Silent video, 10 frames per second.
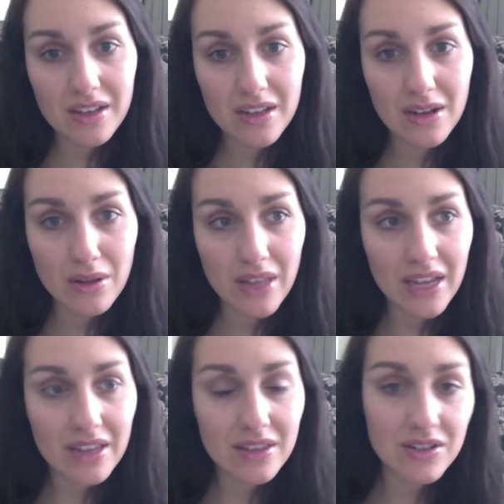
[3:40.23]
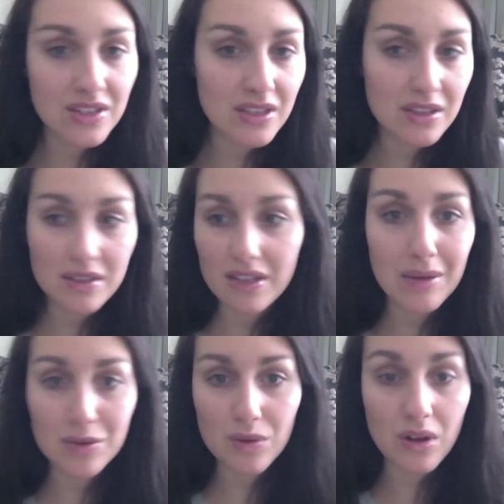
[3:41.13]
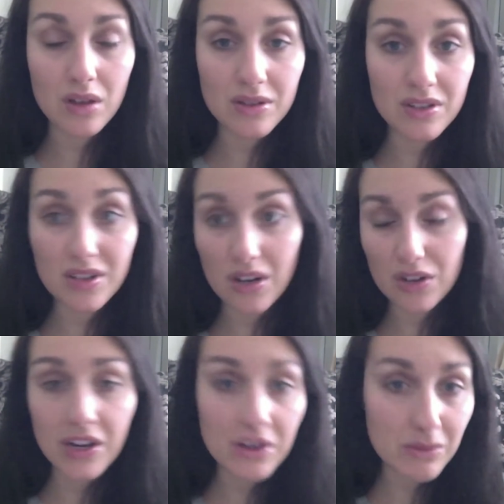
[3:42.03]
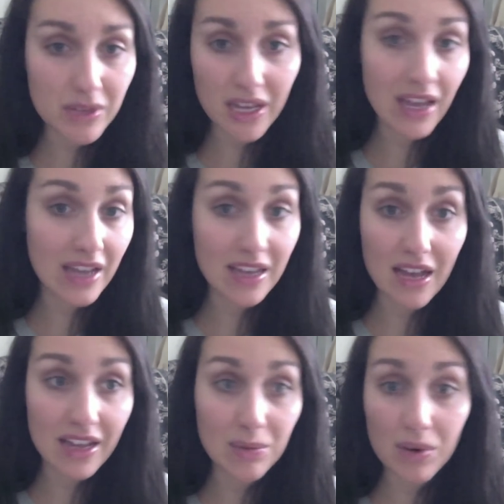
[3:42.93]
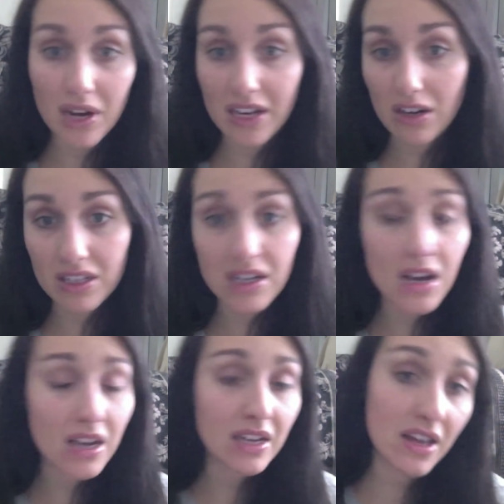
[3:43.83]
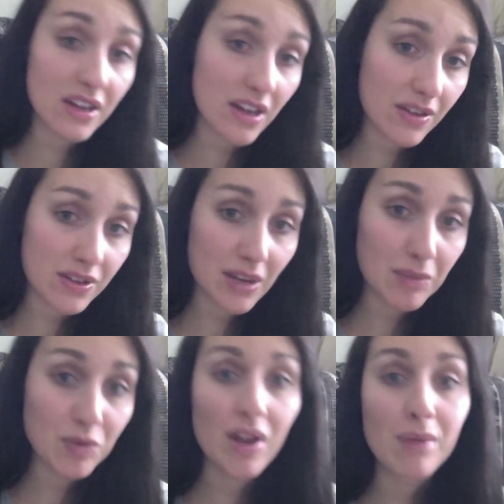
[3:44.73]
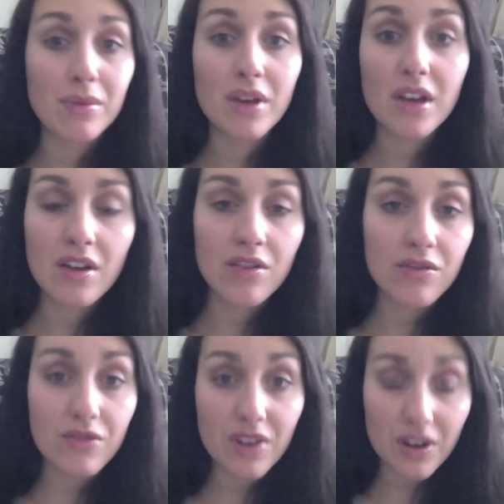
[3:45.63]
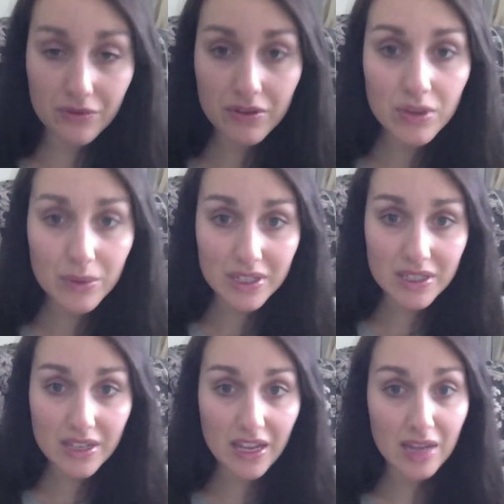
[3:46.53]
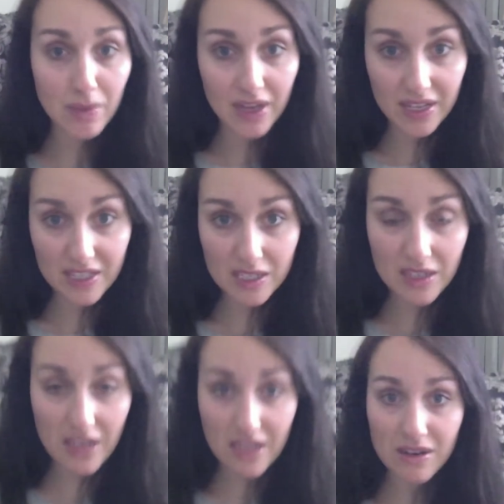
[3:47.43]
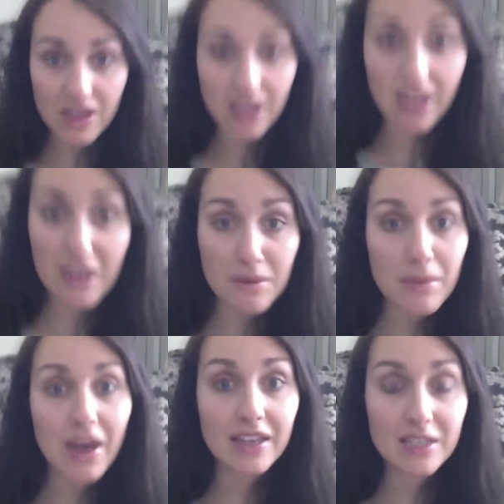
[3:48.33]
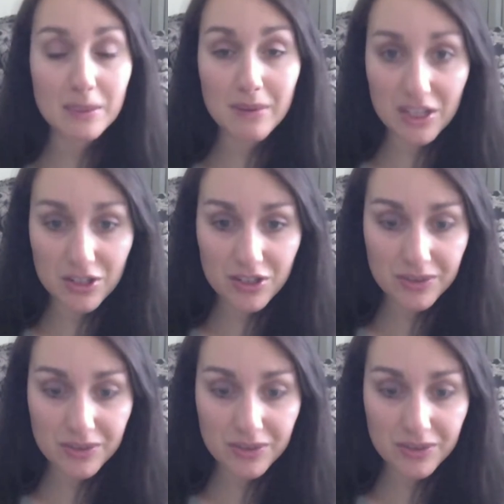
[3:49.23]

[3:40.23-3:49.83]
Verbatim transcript: You know, like there's times where I'll stutter terribly, I, can, I can, where I can hardly talk, and, and other times where I'm very fluent in my in in my speech.